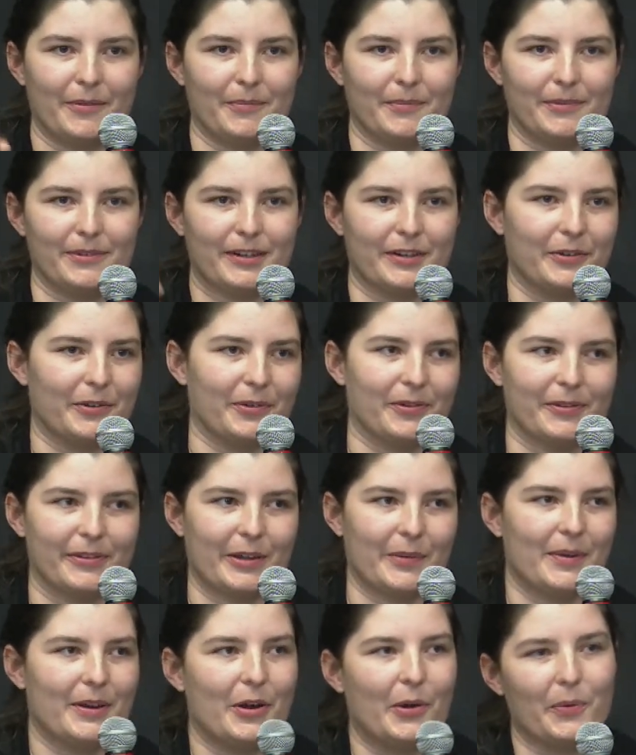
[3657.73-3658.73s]
signal
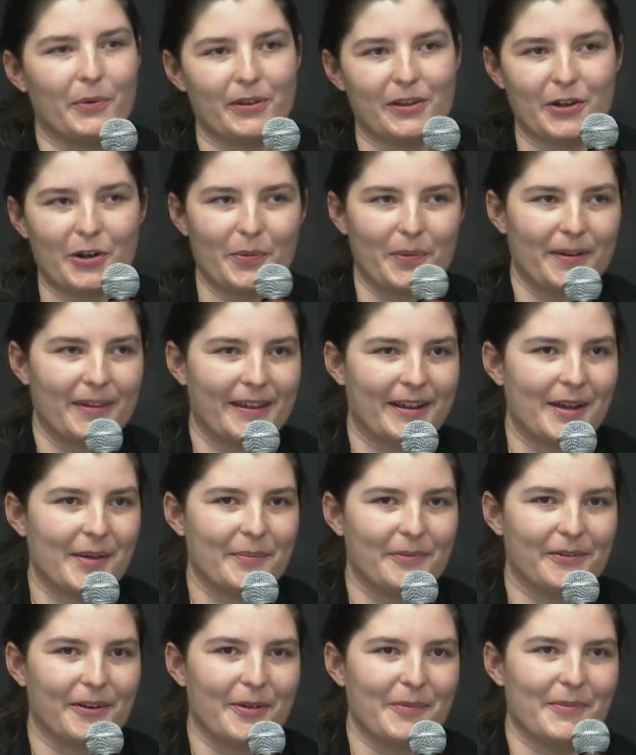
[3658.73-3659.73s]
that we don't really know where they
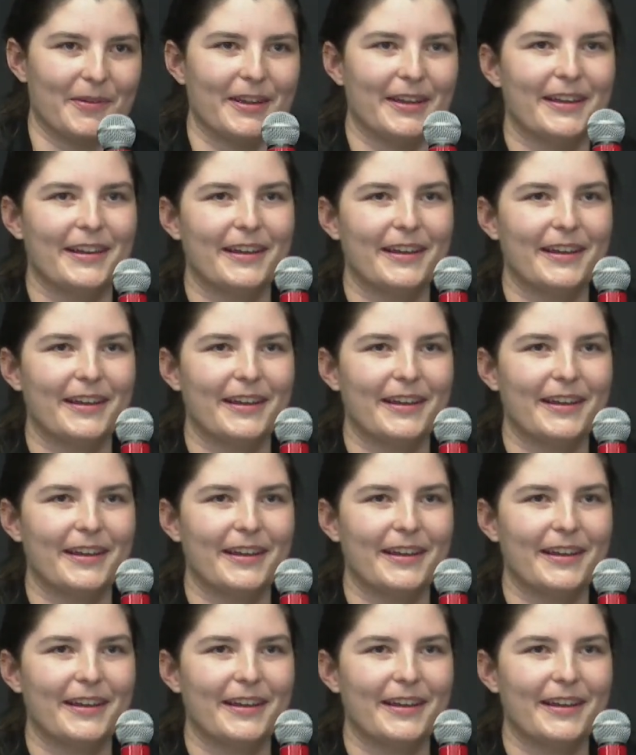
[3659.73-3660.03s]
come from,